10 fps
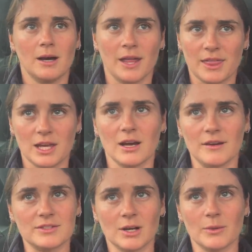I think
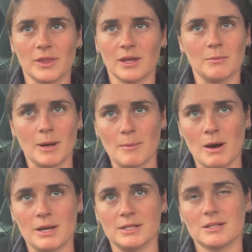I've dealt with it in my
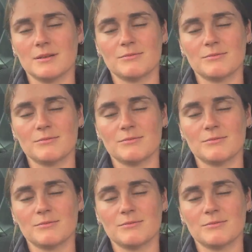mind.